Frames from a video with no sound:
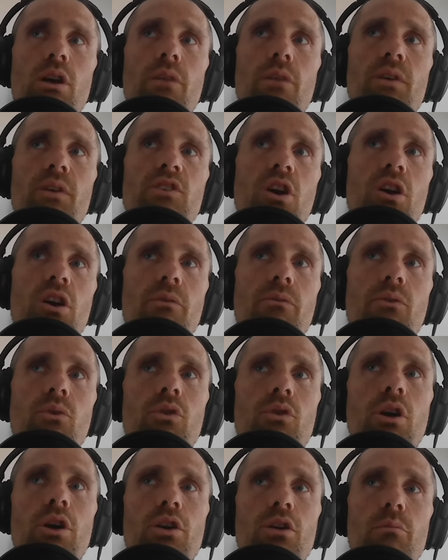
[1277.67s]
if it's on a
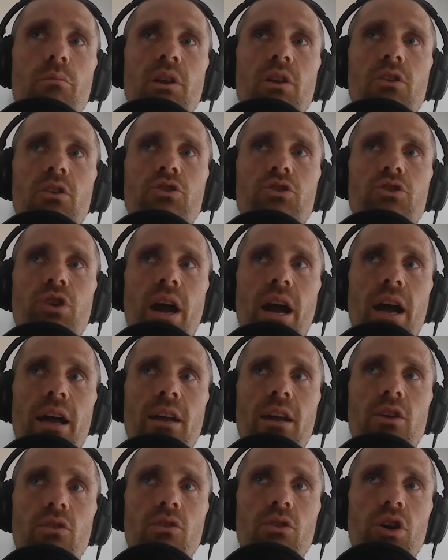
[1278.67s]
400 meter
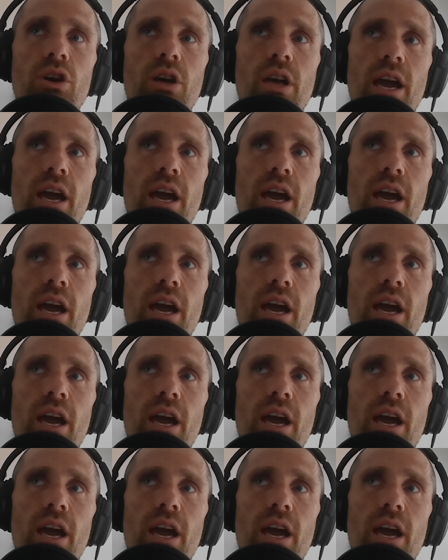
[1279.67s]
track and you look